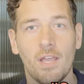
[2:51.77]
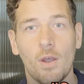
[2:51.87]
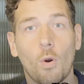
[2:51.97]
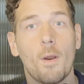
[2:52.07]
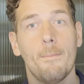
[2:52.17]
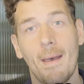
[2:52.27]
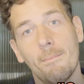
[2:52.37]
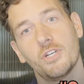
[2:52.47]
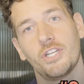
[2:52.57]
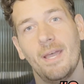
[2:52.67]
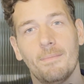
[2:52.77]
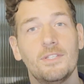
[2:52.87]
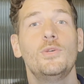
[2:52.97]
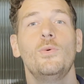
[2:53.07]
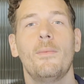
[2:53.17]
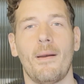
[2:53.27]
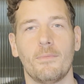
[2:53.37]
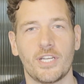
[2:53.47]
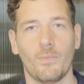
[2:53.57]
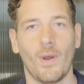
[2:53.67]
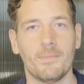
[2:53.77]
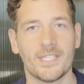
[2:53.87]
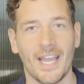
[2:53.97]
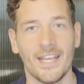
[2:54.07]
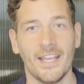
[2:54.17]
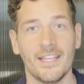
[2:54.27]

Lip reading: or membership to a membership website